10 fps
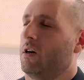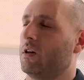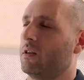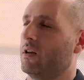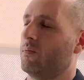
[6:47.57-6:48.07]

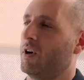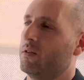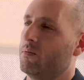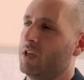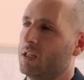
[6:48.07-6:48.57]
That
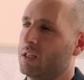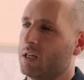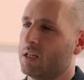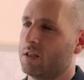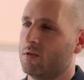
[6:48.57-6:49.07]
might mean
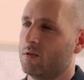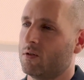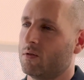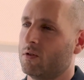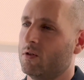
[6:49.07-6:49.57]
that
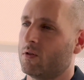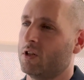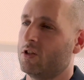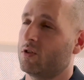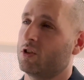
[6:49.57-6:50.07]
your
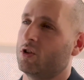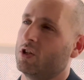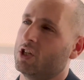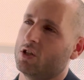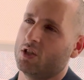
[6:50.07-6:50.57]
internet
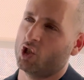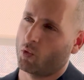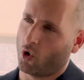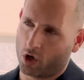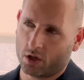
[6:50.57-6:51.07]
connection is
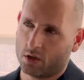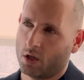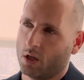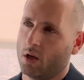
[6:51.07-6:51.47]
broken.